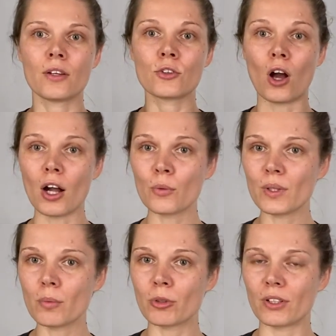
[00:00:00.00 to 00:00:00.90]
Talk
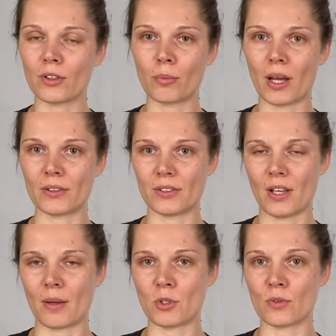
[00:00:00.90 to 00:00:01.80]
with the breeder about the
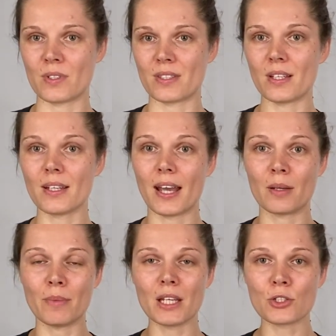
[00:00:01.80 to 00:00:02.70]
time you visit
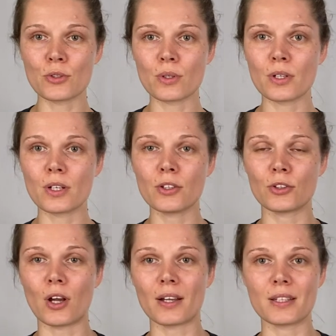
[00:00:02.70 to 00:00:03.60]
and make sure the
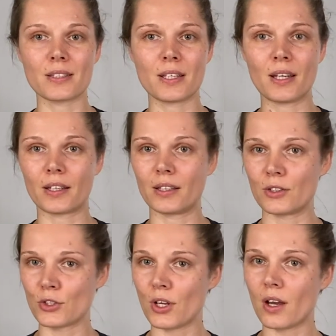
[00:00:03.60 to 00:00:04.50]
doggies did not get
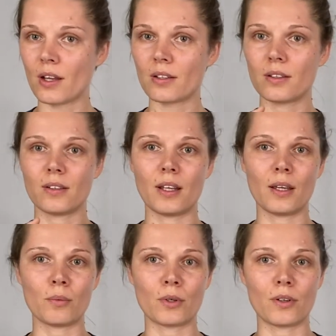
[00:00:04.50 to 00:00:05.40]
a shot,
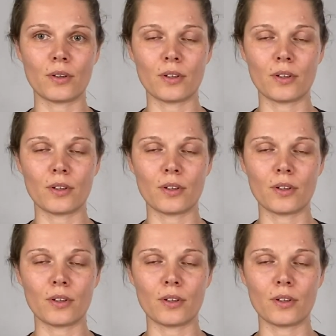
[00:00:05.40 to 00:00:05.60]
they were